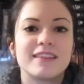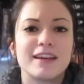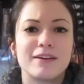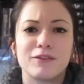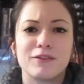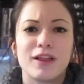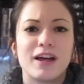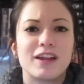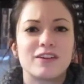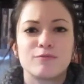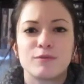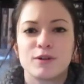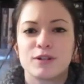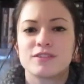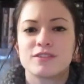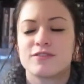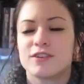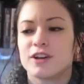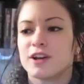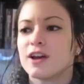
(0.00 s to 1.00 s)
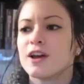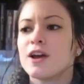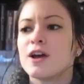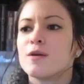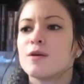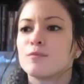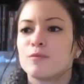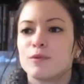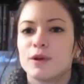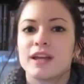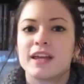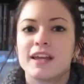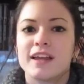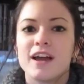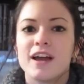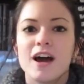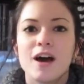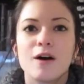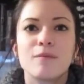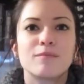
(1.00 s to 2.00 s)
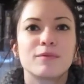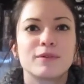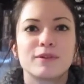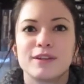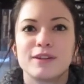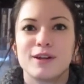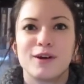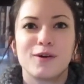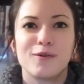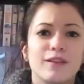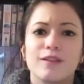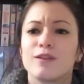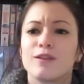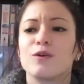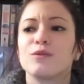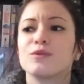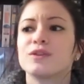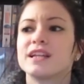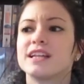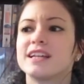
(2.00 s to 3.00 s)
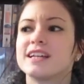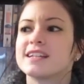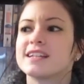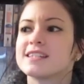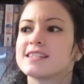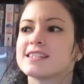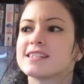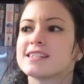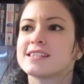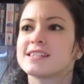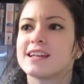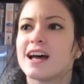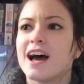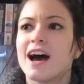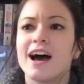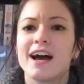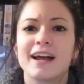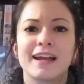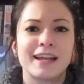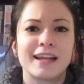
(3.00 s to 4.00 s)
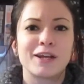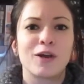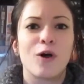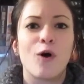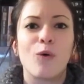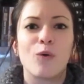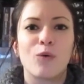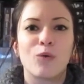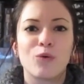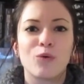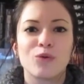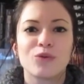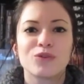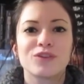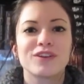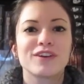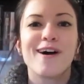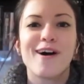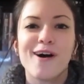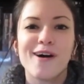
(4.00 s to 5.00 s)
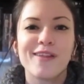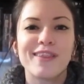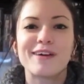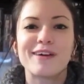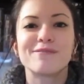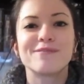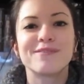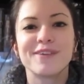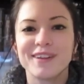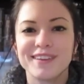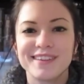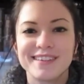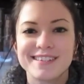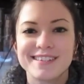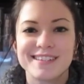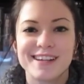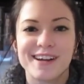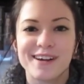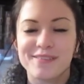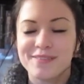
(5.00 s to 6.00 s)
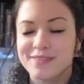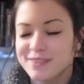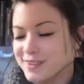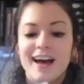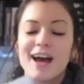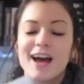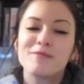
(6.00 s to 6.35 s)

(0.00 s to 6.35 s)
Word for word: They have a lot of books for breaking up, you know, loneliness, uh, getting old, all that fun stuff.